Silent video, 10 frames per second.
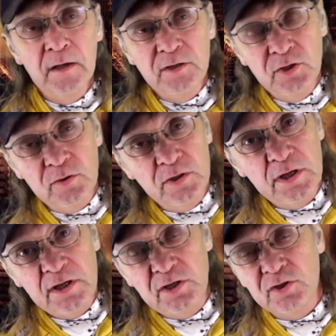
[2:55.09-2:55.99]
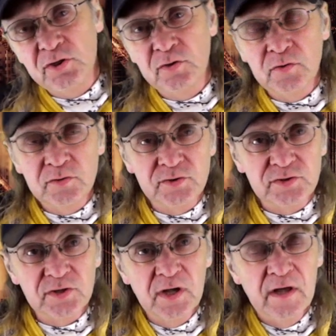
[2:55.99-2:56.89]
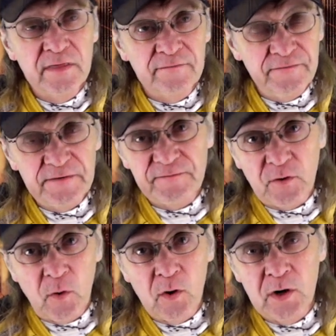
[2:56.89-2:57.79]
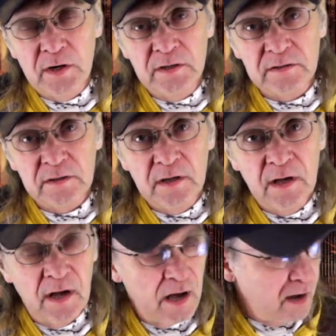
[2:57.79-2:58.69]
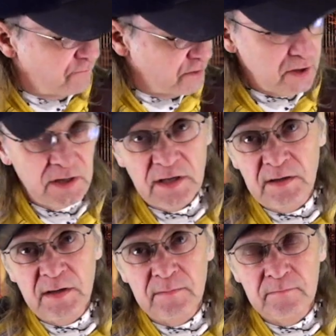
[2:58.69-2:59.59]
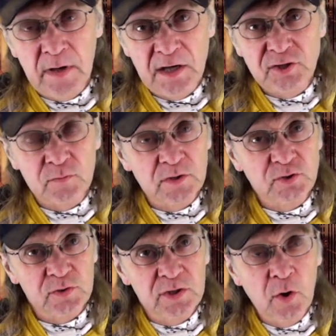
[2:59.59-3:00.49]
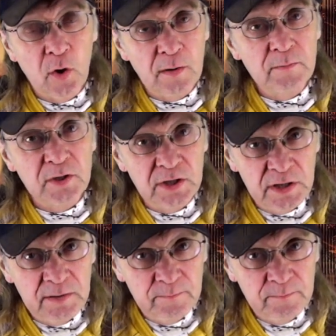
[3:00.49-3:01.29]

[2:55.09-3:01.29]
You'd need to use the fifth chord of the E major, which would normally